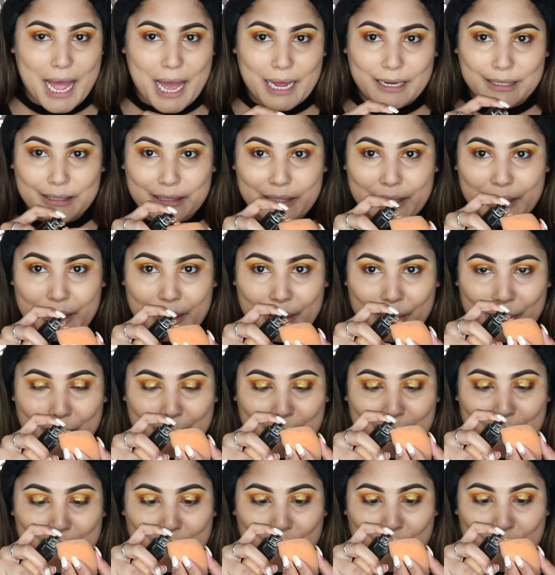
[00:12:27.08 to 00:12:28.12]
Add a little
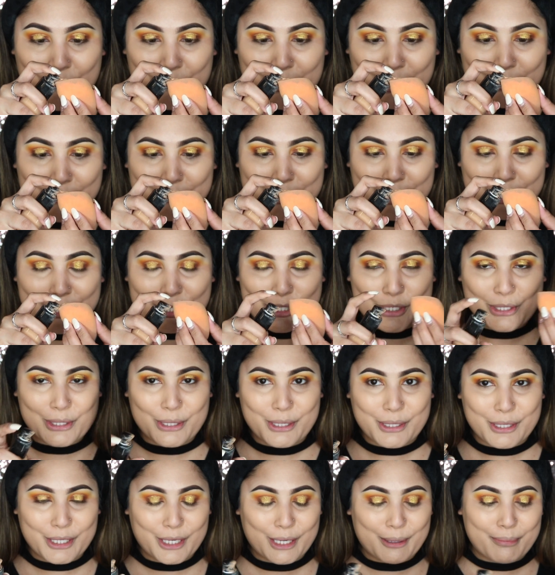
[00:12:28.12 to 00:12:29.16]
bit more foundation
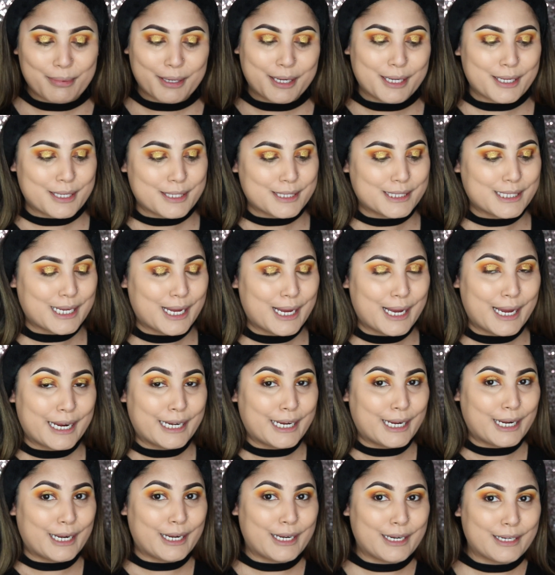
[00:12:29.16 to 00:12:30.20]
on there because I
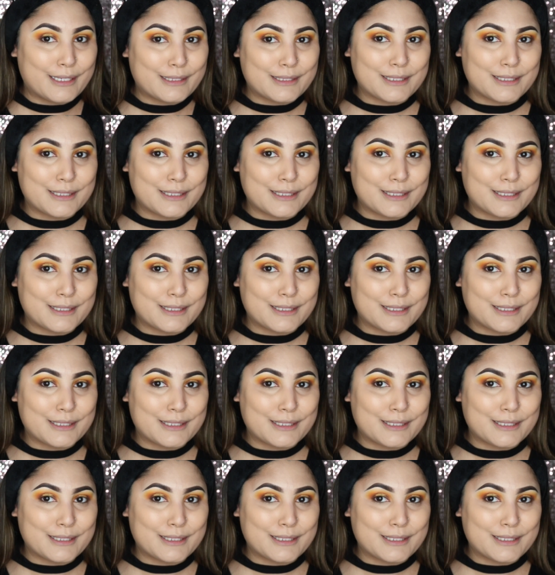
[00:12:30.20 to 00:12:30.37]
need